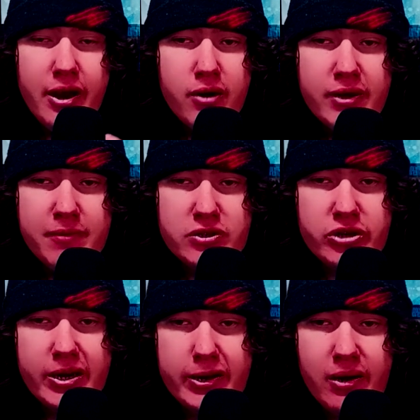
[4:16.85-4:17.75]
I know
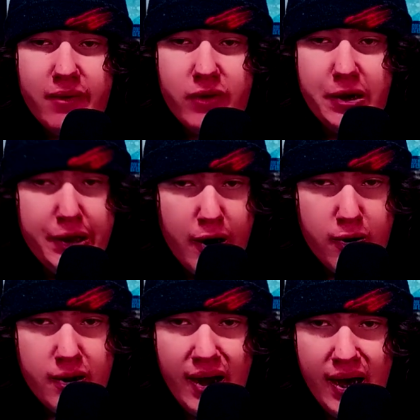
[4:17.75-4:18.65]
it was trying to go for a
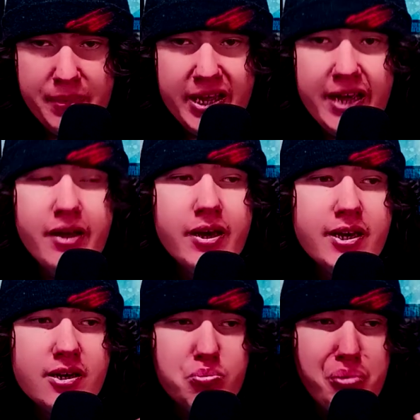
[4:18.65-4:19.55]
dark comedy,